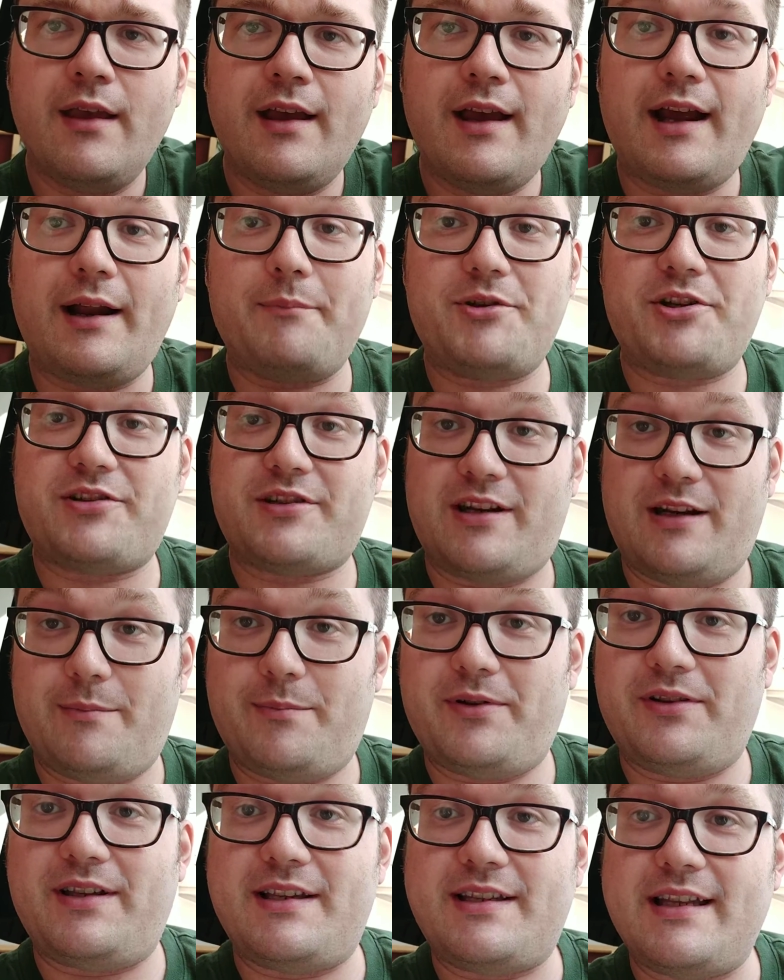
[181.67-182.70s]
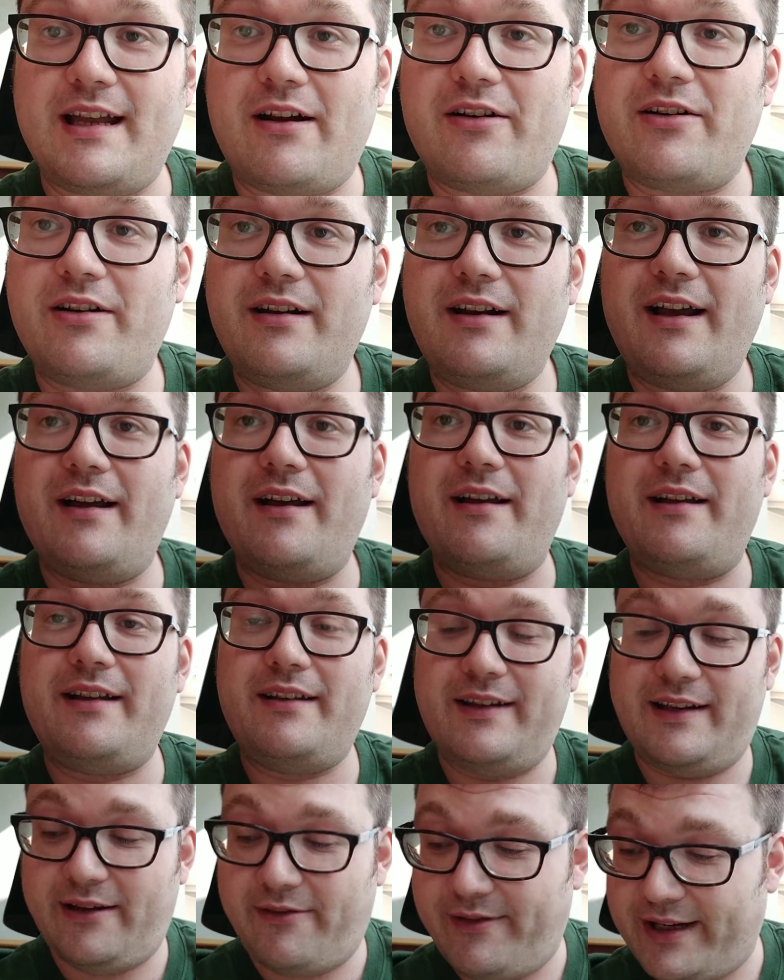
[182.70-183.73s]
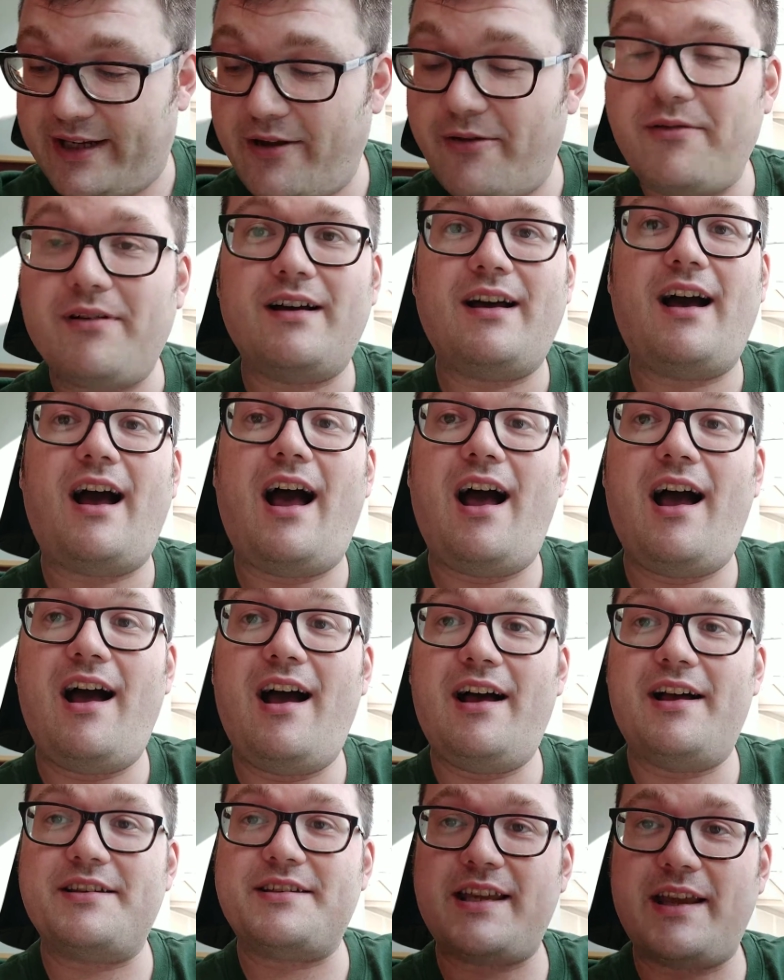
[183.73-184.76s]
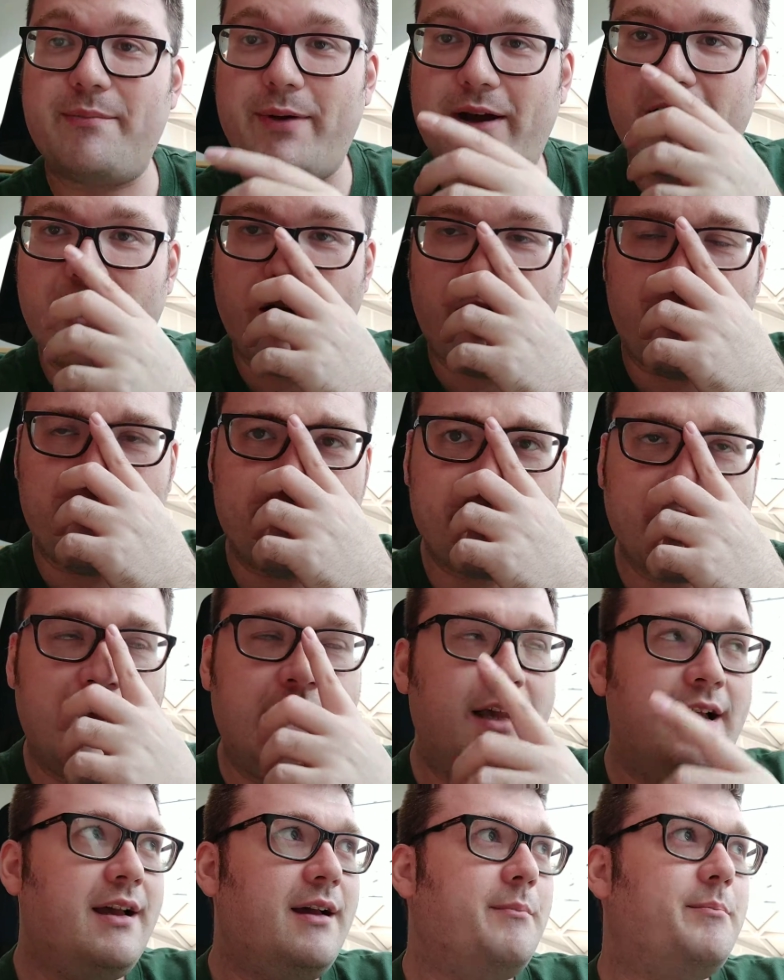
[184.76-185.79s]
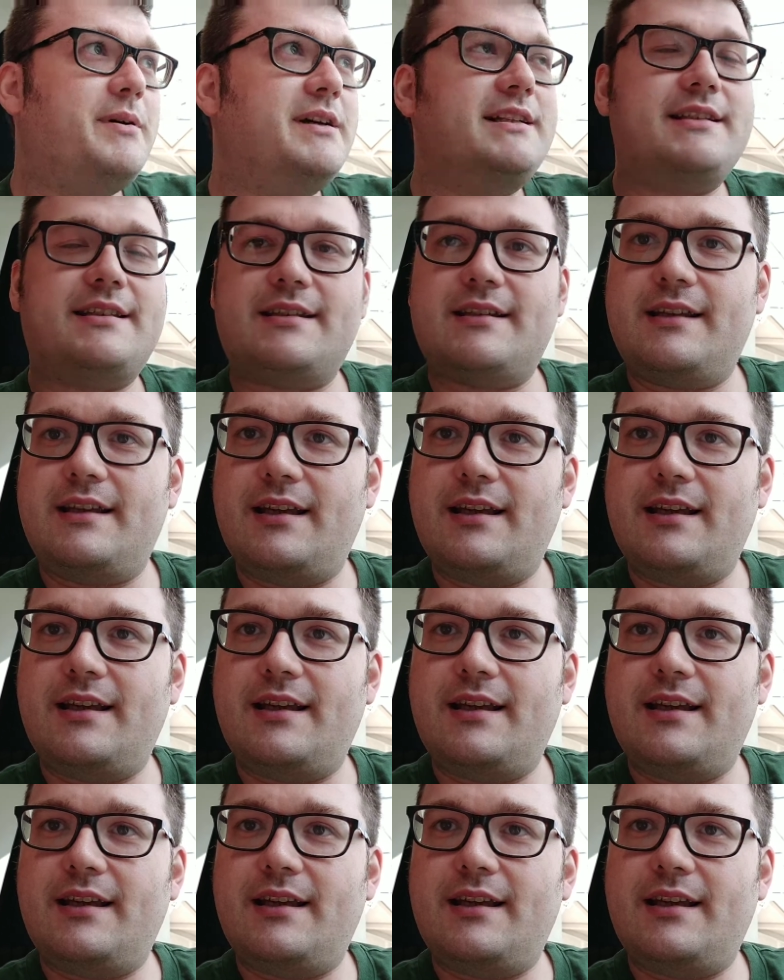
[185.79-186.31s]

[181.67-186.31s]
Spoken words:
I'm just going to put this down, there we go, saved my arm. But